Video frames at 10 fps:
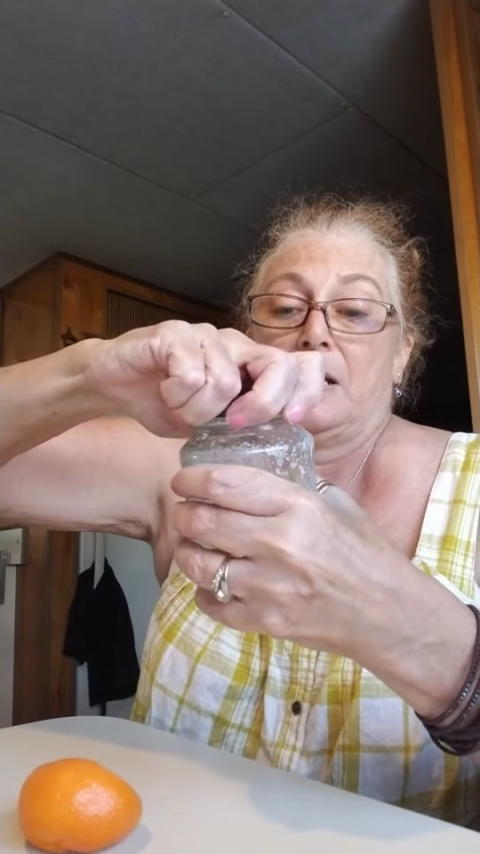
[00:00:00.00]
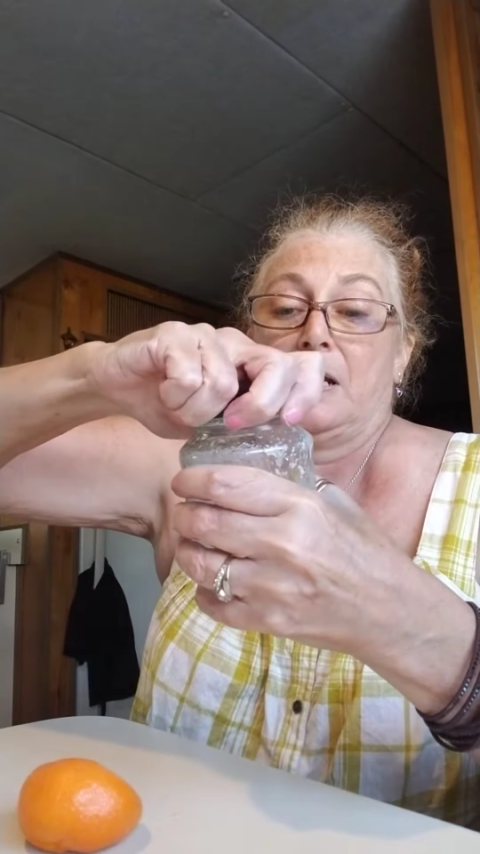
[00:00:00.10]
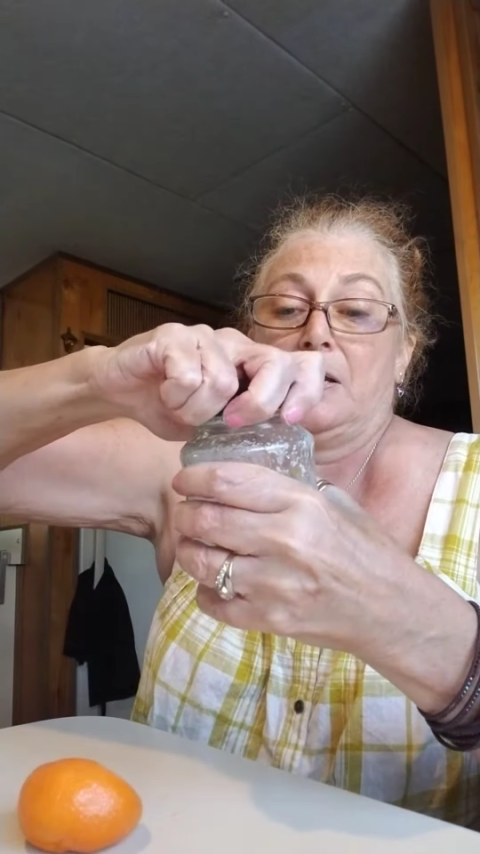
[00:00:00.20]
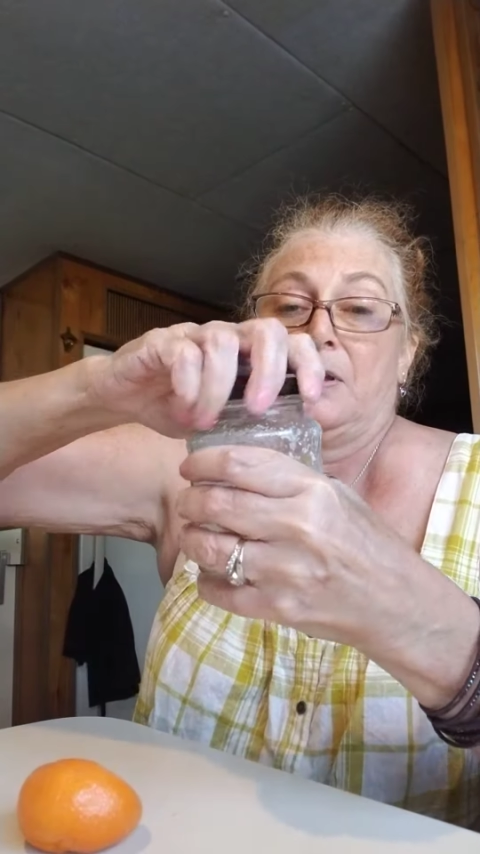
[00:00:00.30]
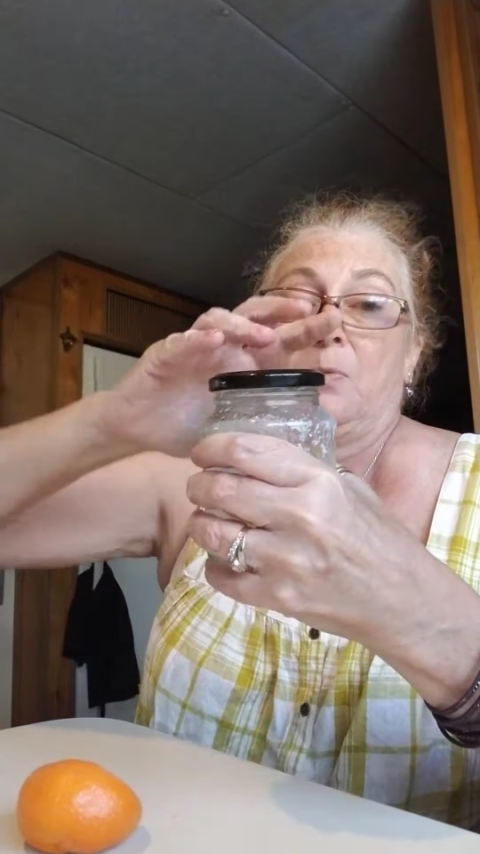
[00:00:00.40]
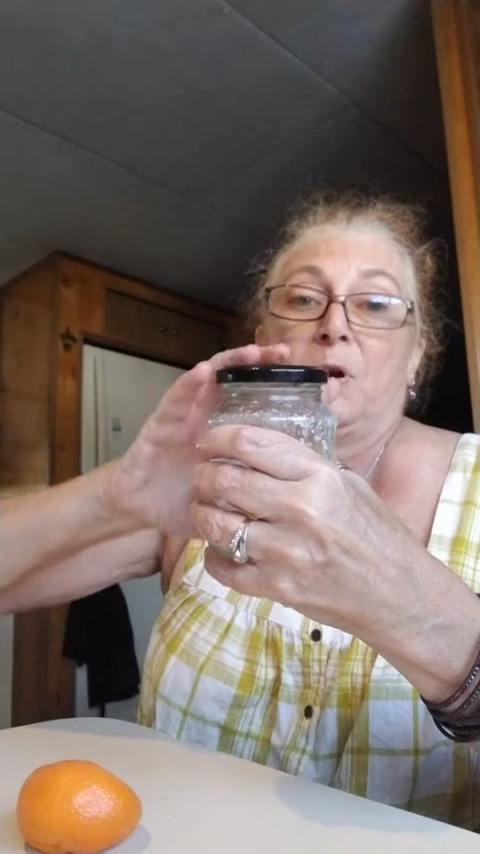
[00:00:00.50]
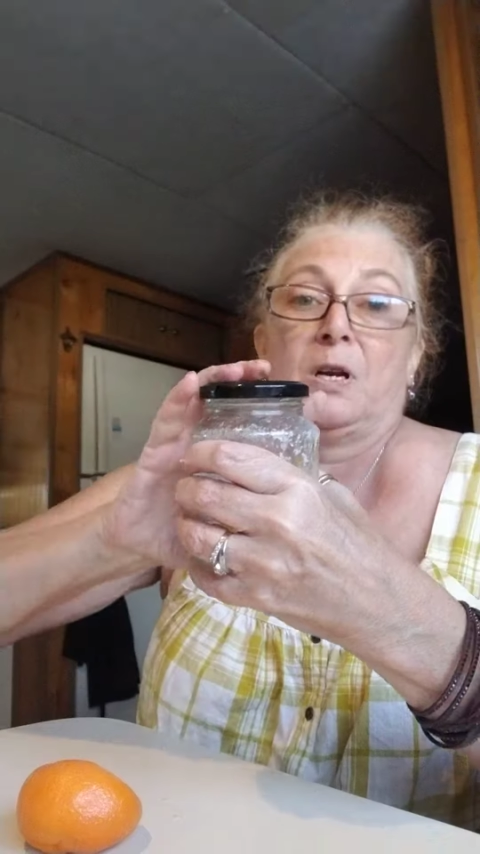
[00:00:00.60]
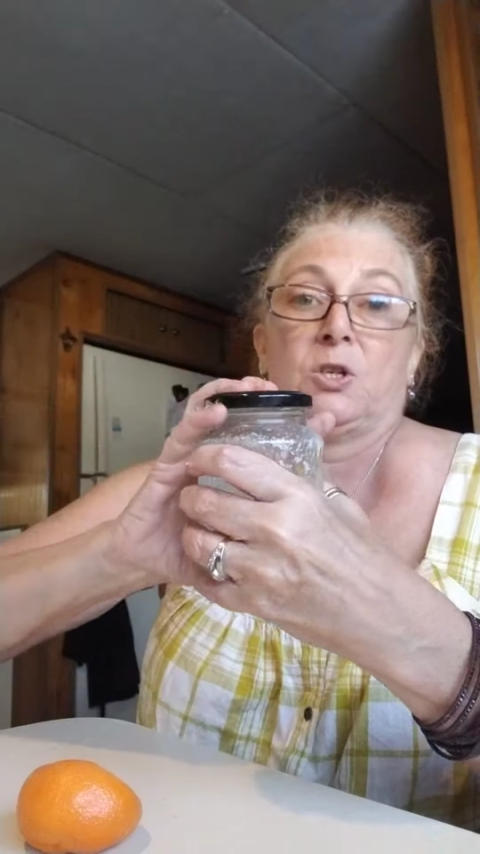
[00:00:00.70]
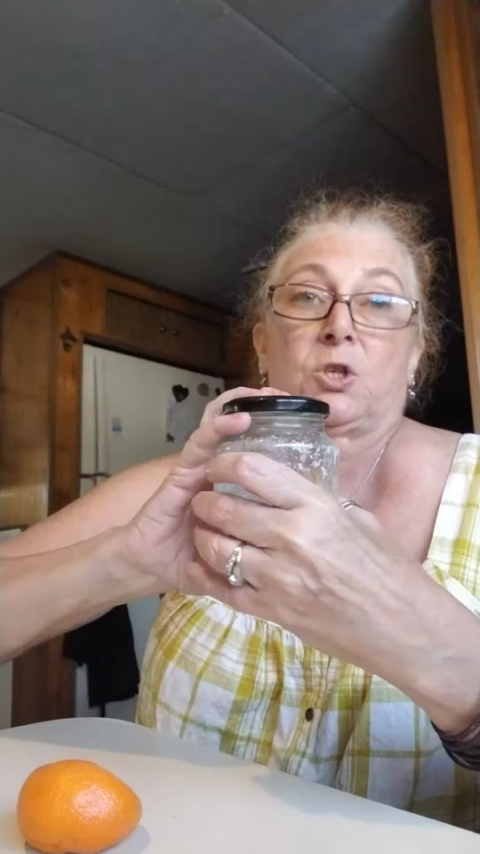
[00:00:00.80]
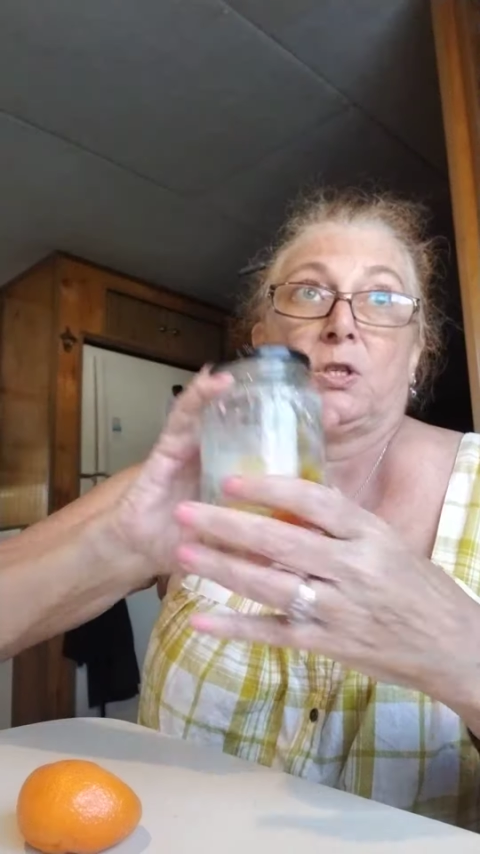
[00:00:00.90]
And then we're
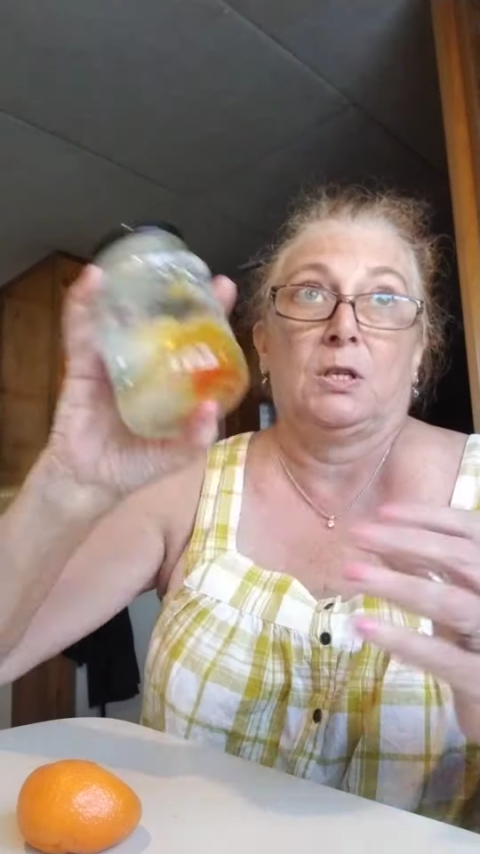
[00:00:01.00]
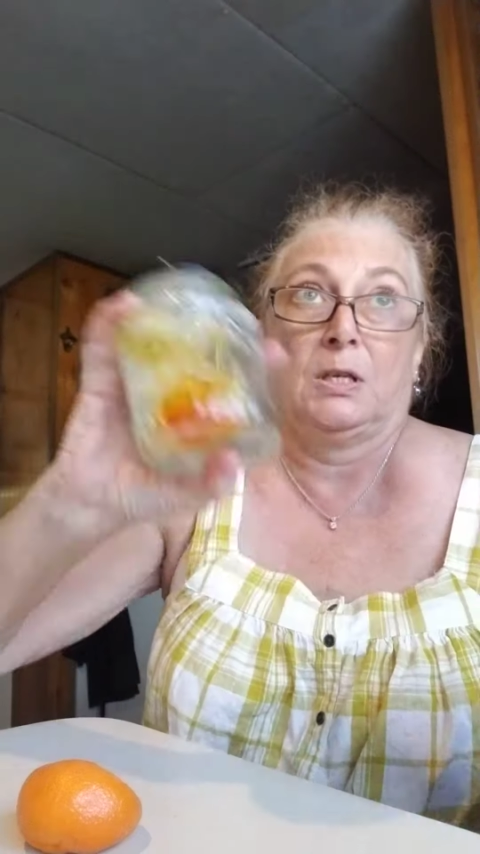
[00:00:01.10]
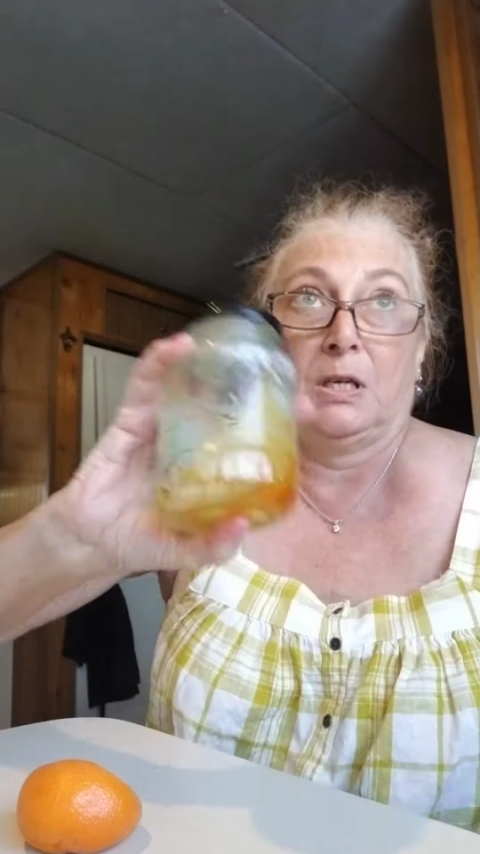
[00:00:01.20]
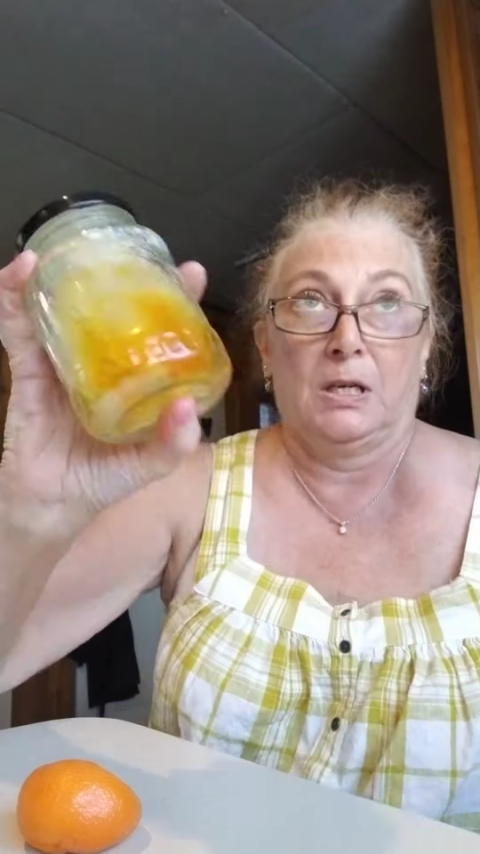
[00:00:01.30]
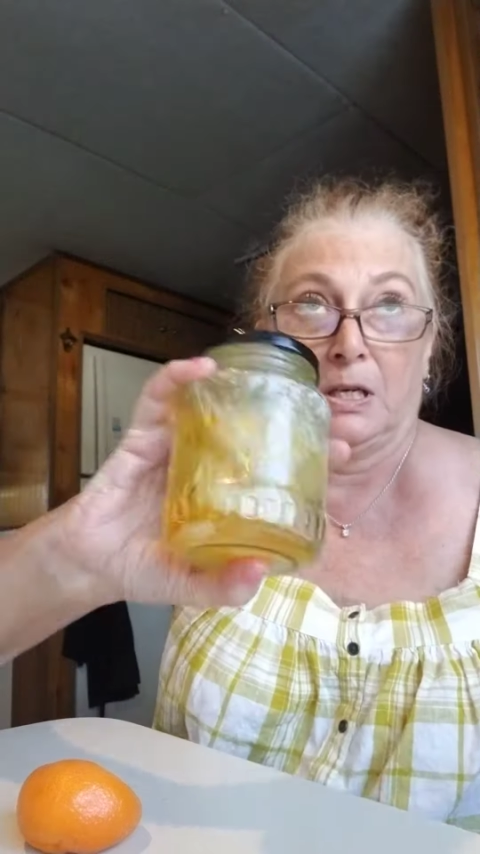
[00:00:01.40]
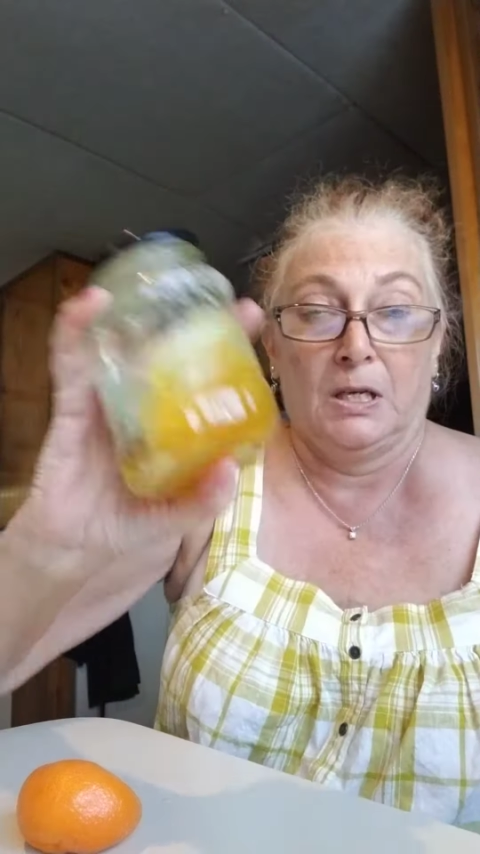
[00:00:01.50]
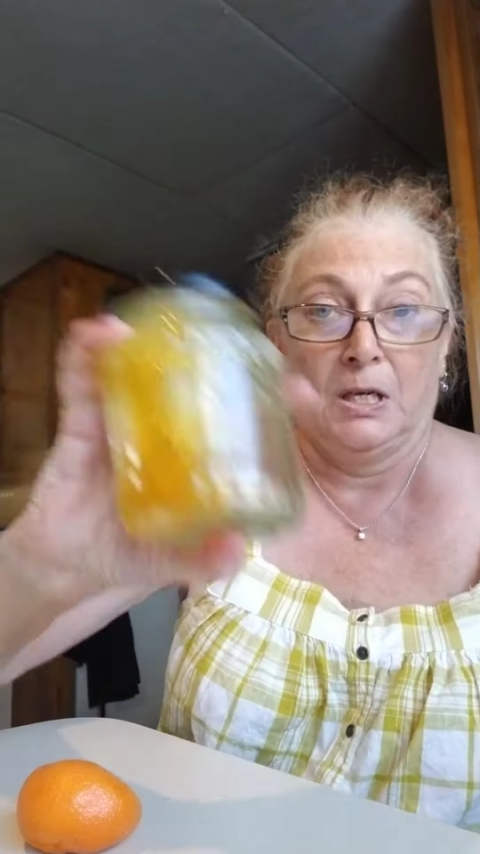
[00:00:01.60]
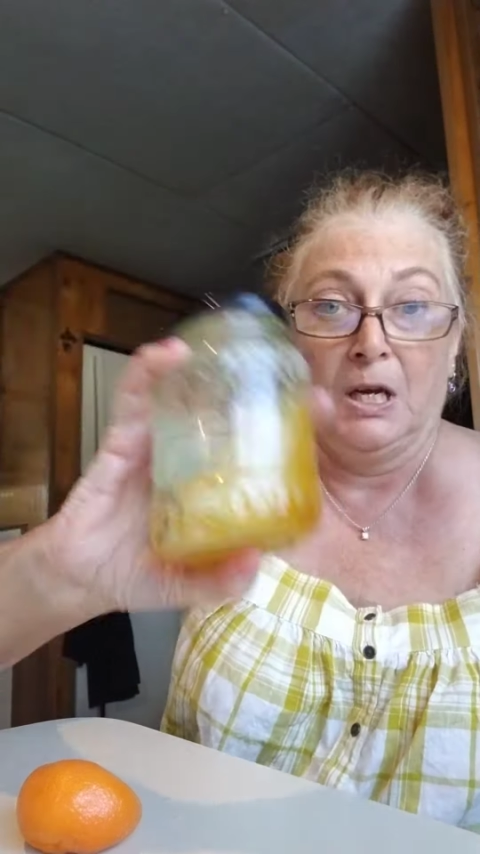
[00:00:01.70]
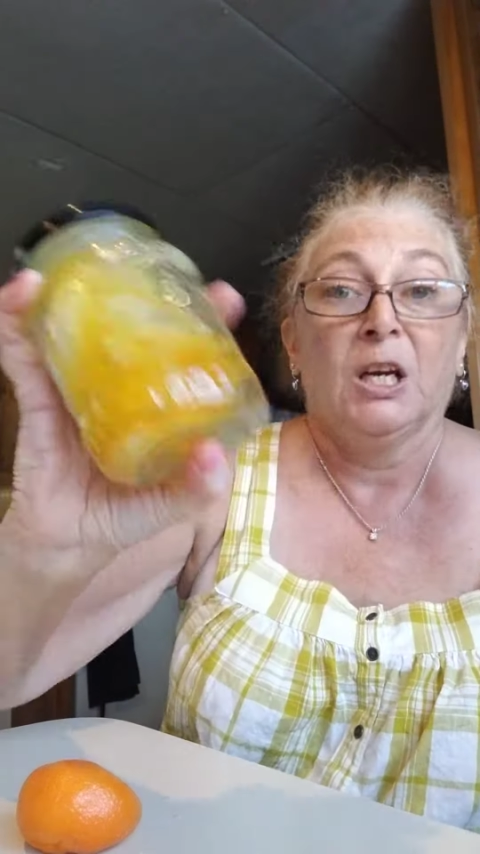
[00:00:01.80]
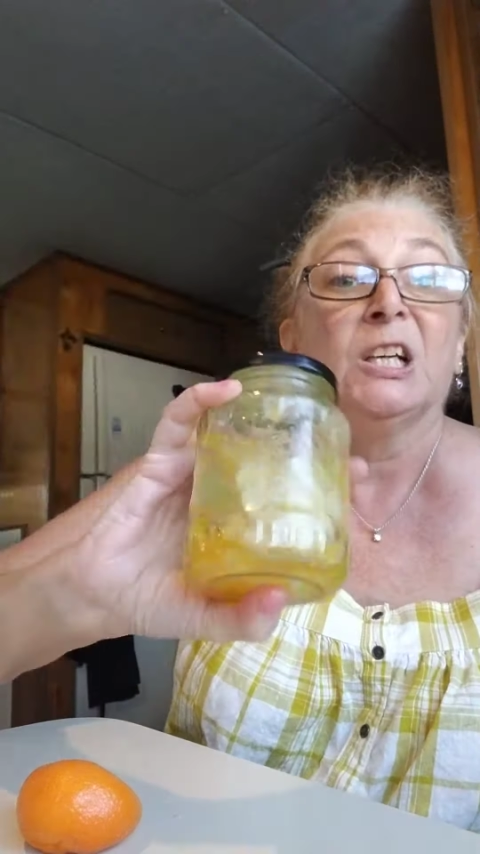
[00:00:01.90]
going
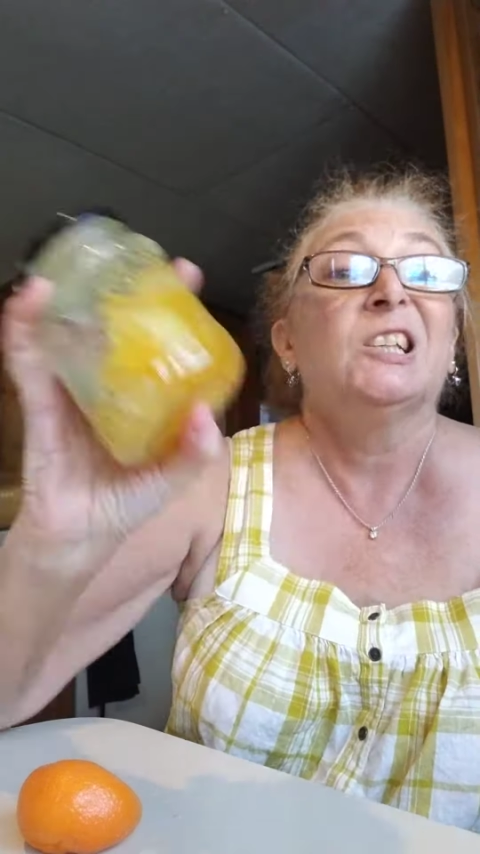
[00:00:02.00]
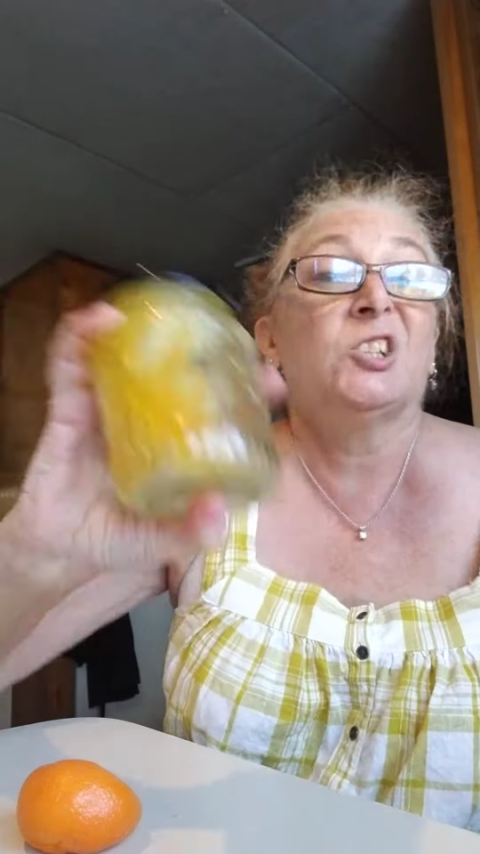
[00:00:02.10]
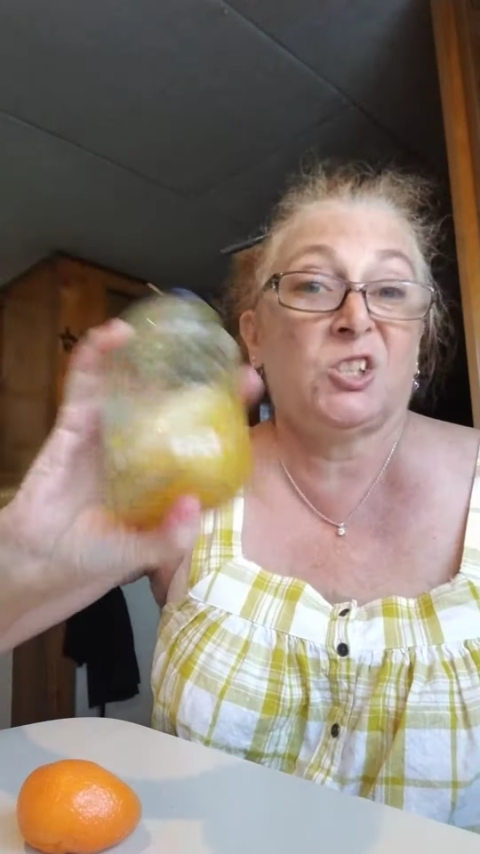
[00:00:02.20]
to